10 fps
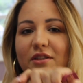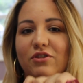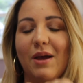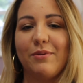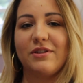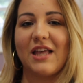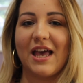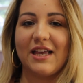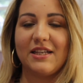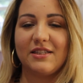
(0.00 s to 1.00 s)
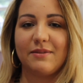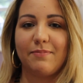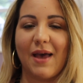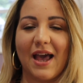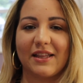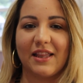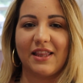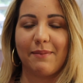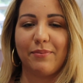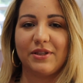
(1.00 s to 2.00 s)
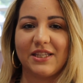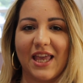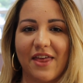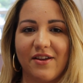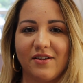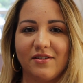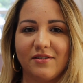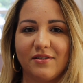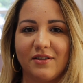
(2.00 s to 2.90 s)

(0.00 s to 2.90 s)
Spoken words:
travel size pack that they put together,